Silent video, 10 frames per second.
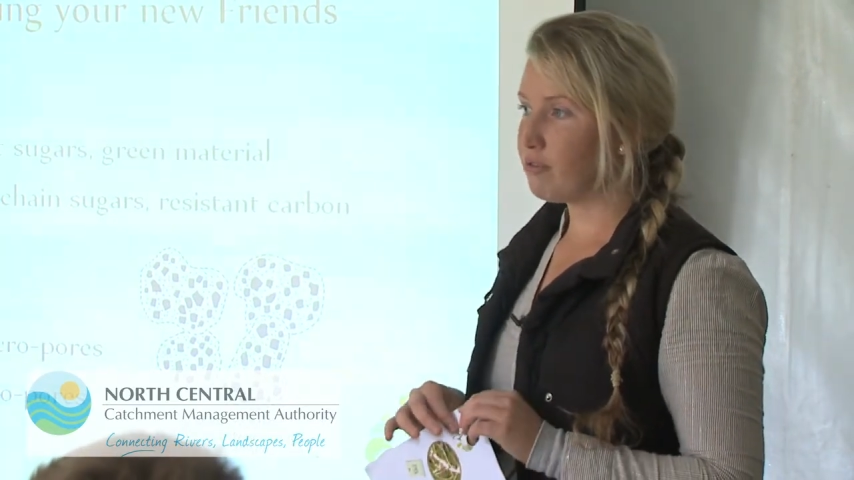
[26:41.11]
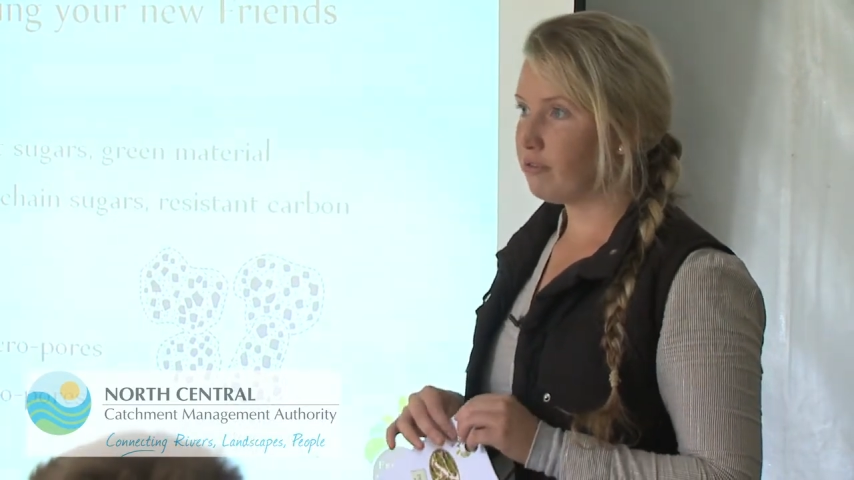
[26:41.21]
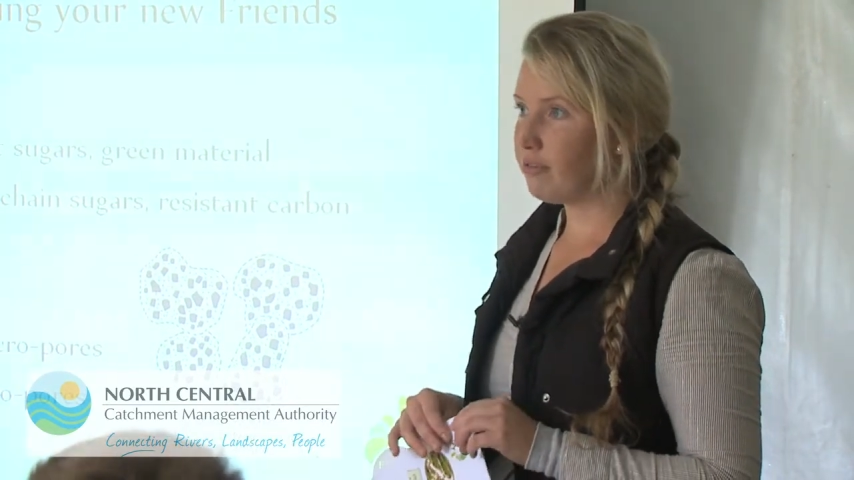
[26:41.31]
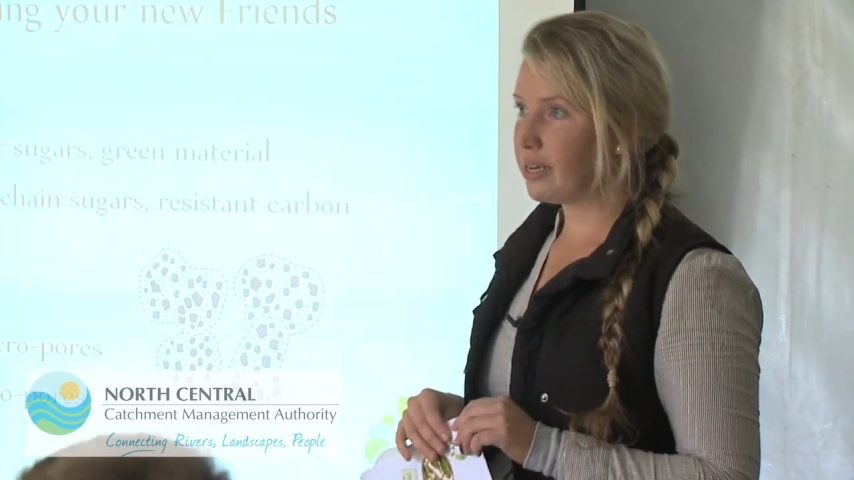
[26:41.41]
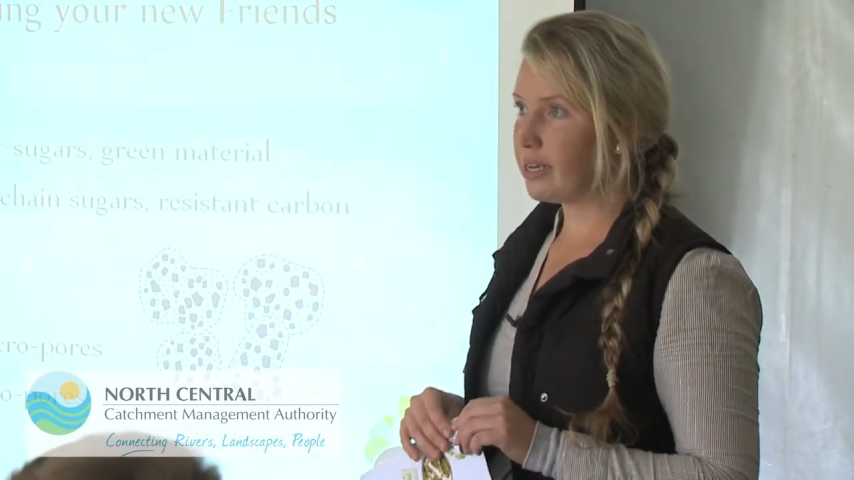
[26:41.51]

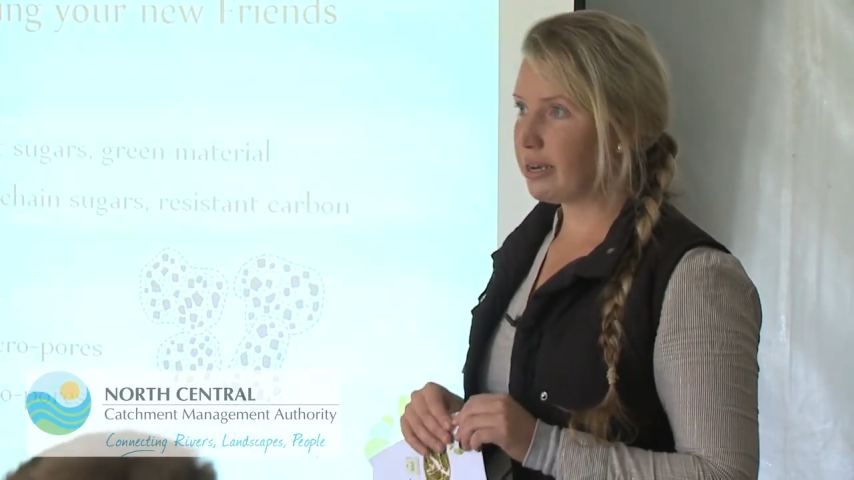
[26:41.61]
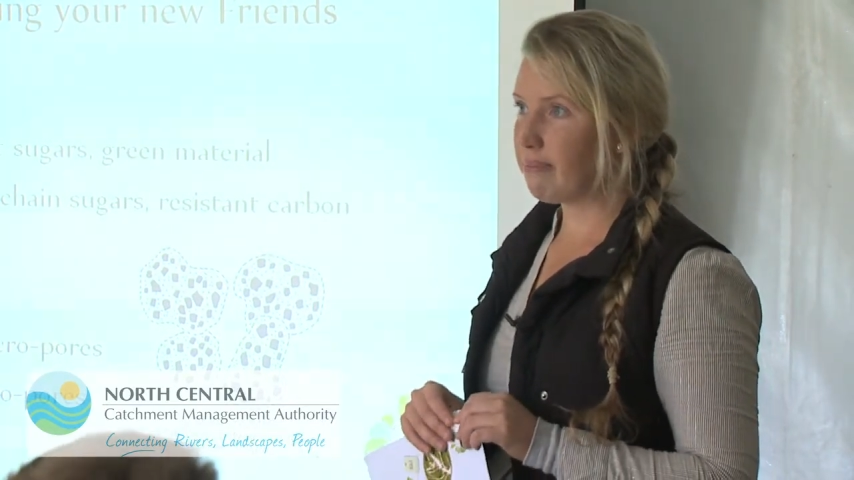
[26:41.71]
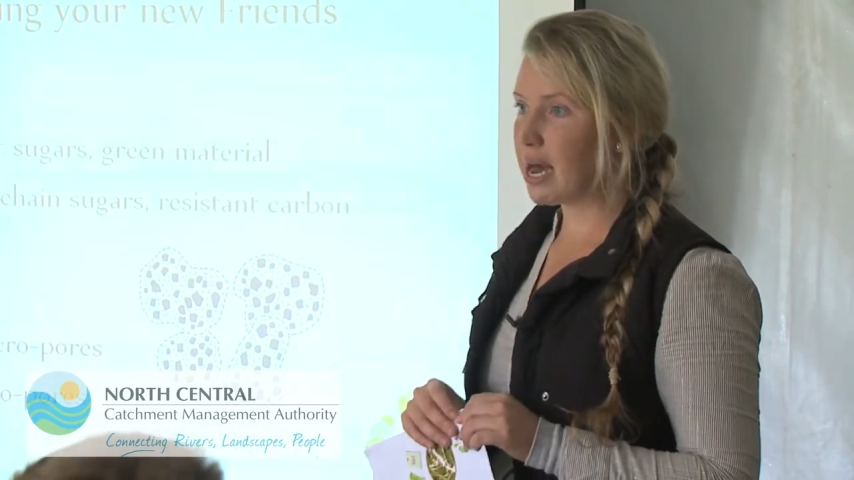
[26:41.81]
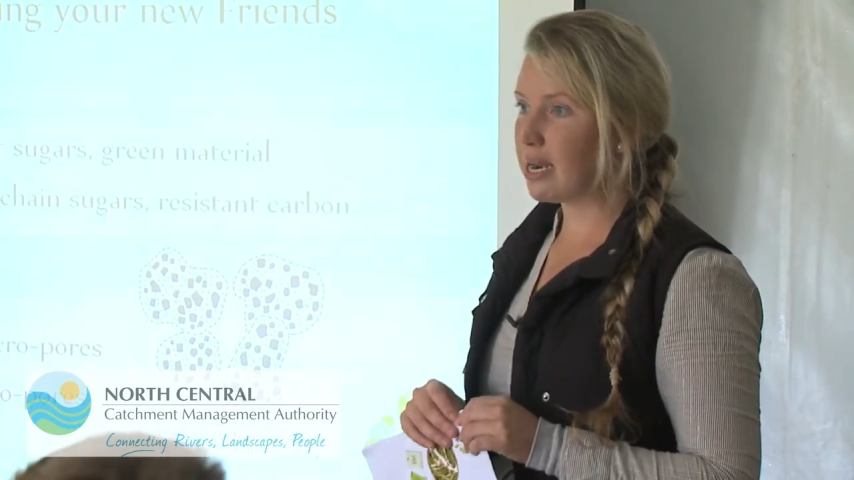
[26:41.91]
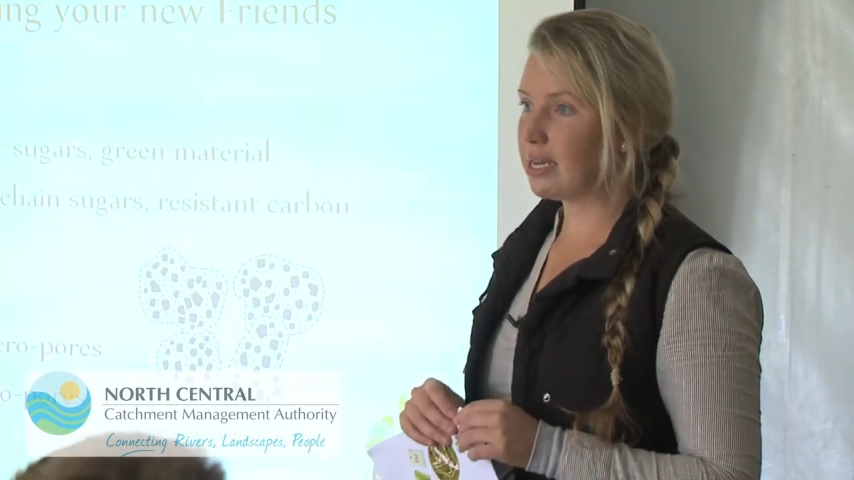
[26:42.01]
good fungi in a
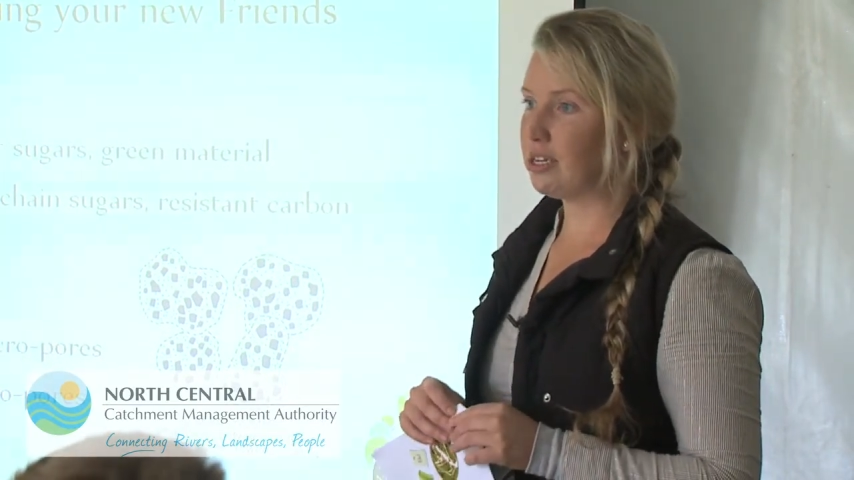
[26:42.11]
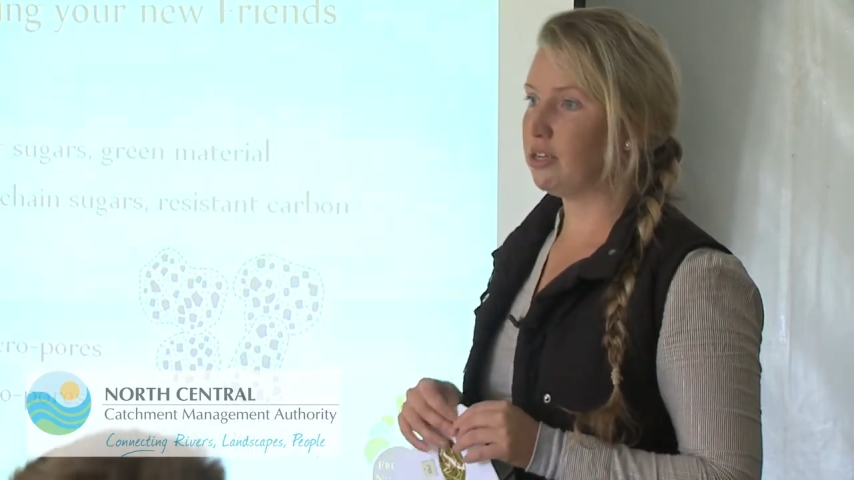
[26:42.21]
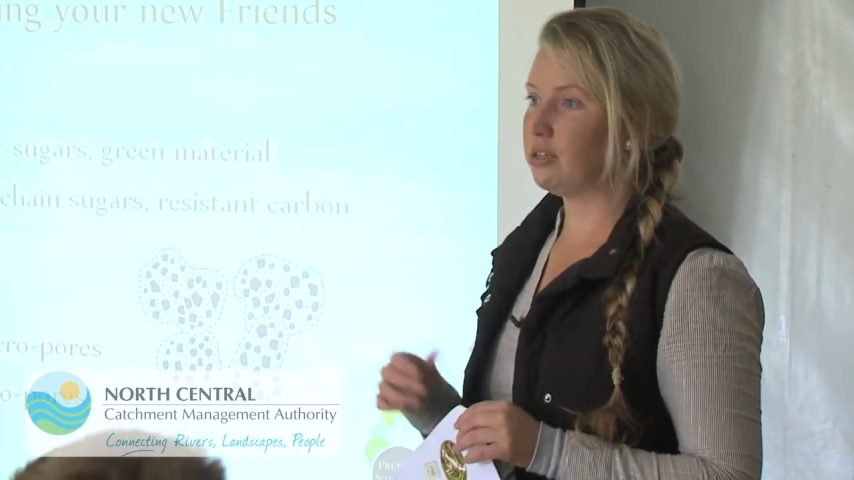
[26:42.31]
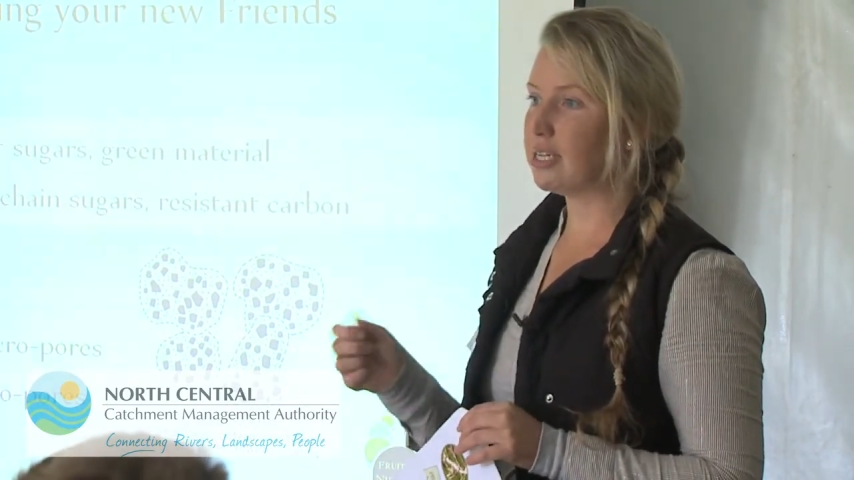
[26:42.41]
paddock and you